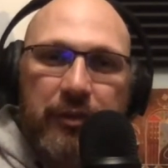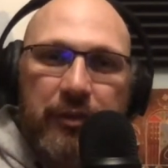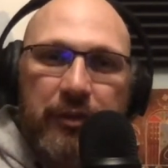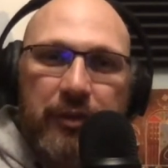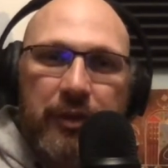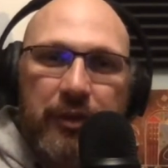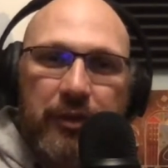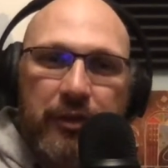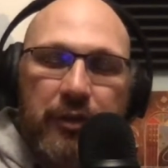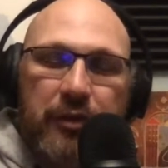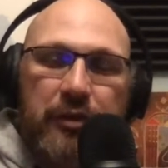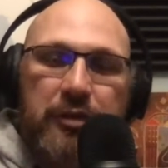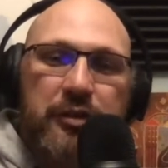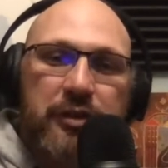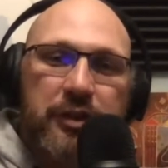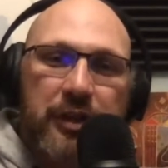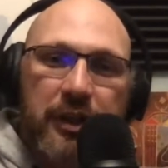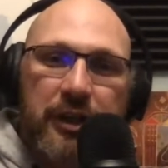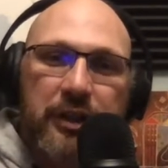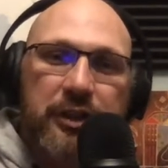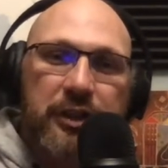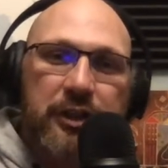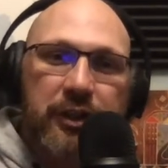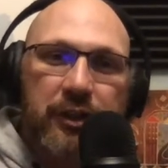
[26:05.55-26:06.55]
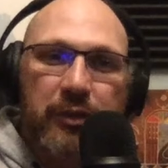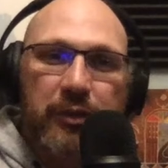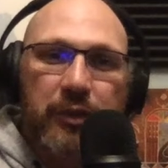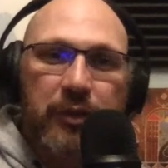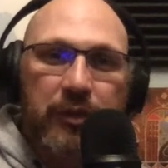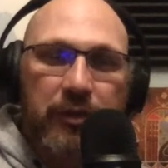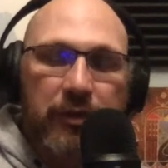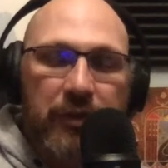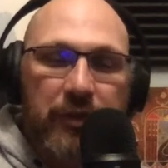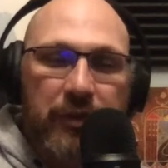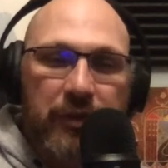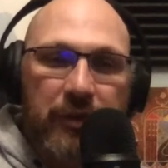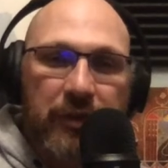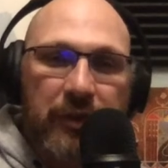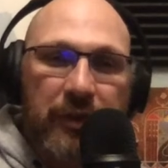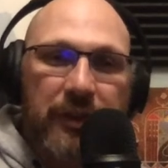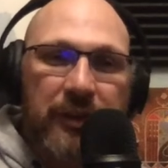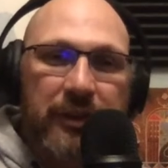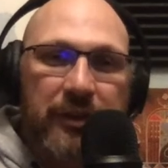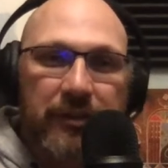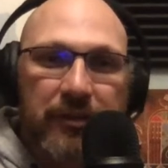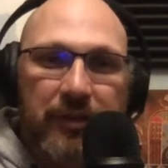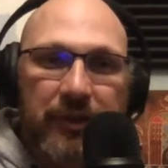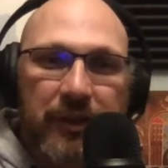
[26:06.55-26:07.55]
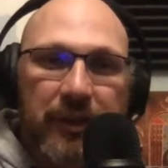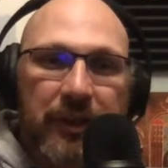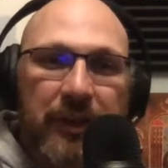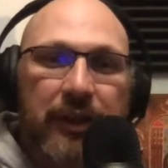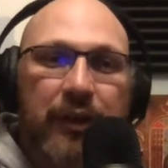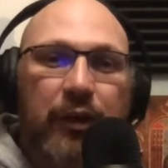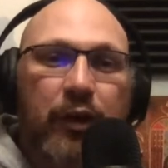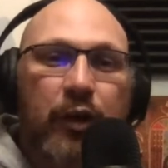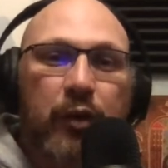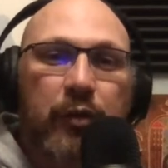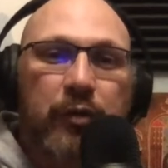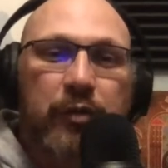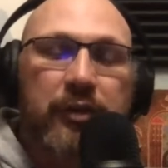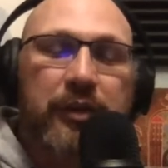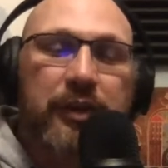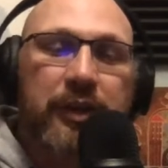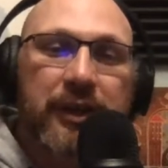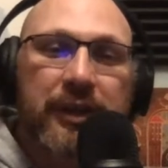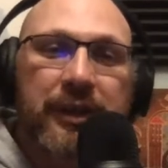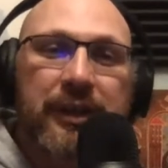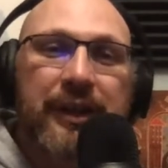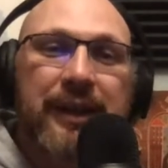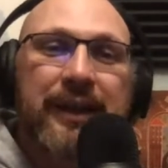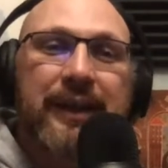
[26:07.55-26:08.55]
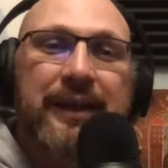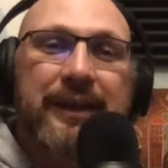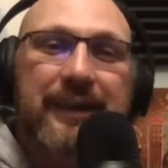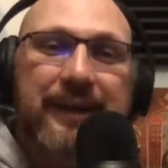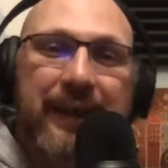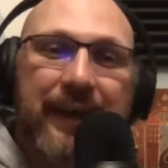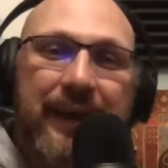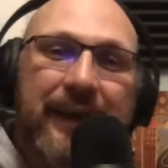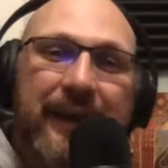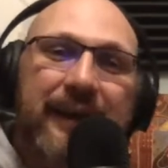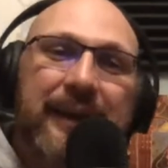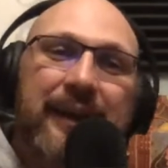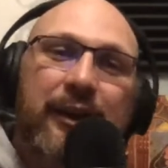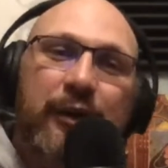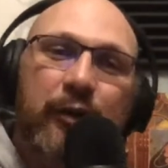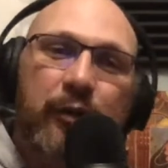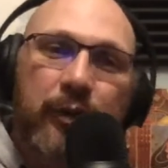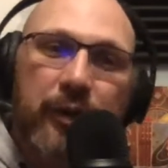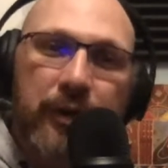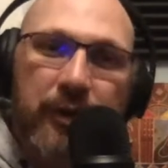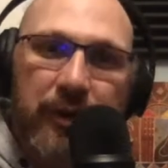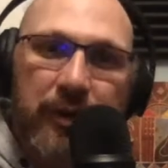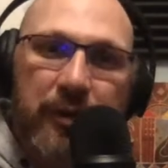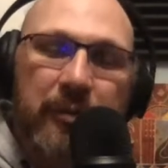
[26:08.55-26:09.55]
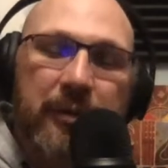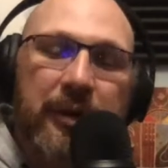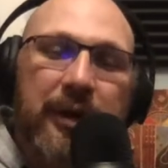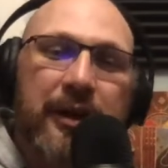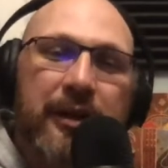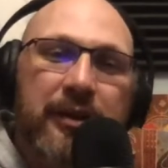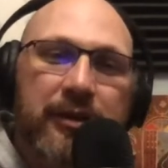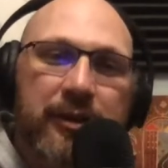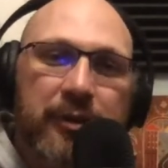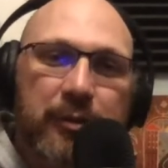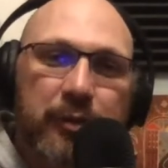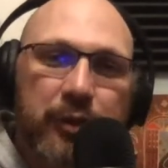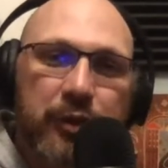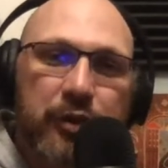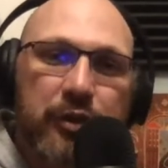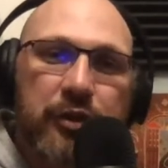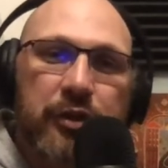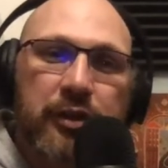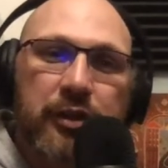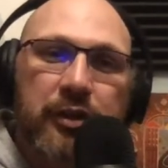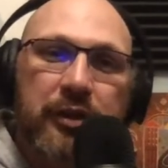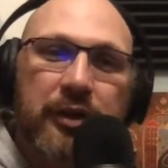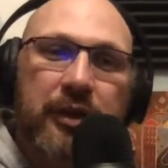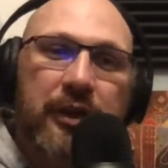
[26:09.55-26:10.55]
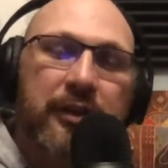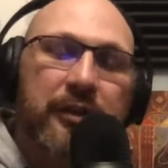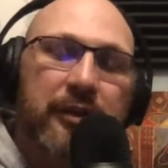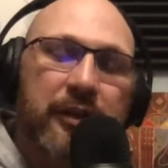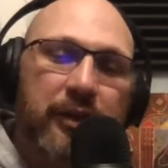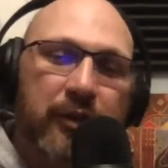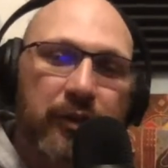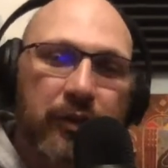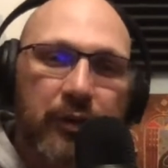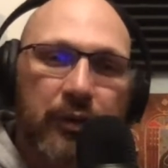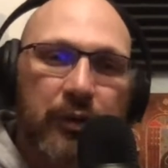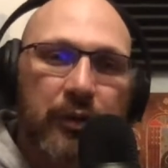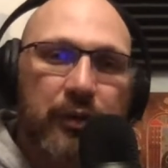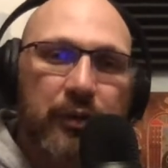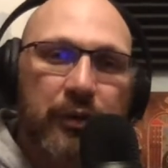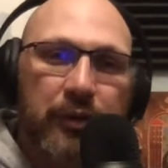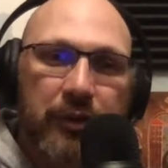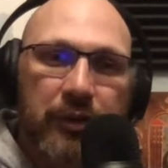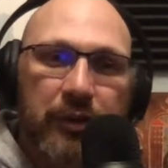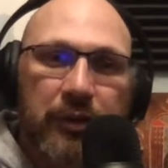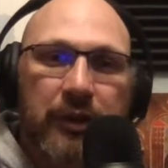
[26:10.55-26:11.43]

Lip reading: association with physical activity and hopefully take that with them as they mature and as they grow older.